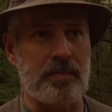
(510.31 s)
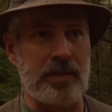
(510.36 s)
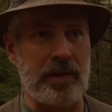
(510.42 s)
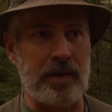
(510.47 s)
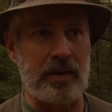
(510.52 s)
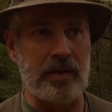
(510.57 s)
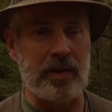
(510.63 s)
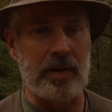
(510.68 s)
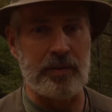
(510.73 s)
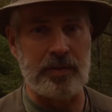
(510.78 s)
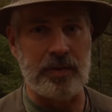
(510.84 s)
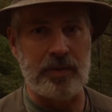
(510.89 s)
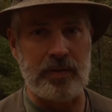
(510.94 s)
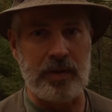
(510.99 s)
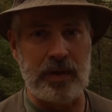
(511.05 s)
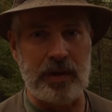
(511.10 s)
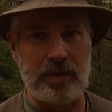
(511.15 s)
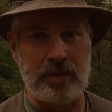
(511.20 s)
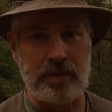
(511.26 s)
better at
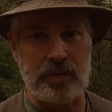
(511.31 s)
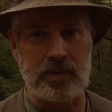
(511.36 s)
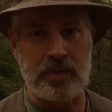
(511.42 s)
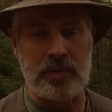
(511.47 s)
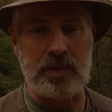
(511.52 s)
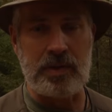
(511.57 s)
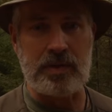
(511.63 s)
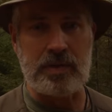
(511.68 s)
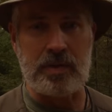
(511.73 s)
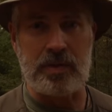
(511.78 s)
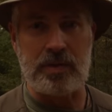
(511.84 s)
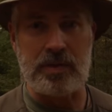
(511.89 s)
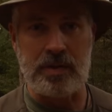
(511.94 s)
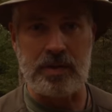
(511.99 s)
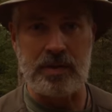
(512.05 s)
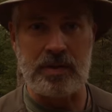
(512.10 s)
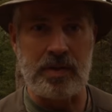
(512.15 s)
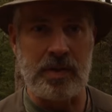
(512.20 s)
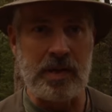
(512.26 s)
providing those
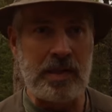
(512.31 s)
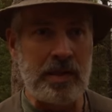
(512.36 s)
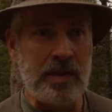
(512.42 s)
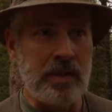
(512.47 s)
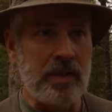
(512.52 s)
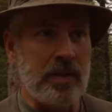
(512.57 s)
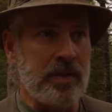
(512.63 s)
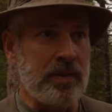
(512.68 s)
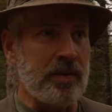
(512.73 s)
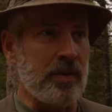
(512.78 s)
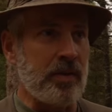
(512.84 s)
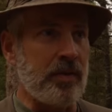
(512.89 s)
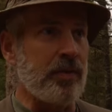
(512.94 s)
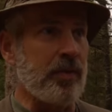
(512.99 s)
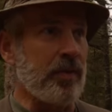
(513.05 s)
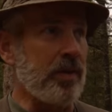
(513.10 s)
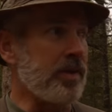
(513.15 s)
resources. So, for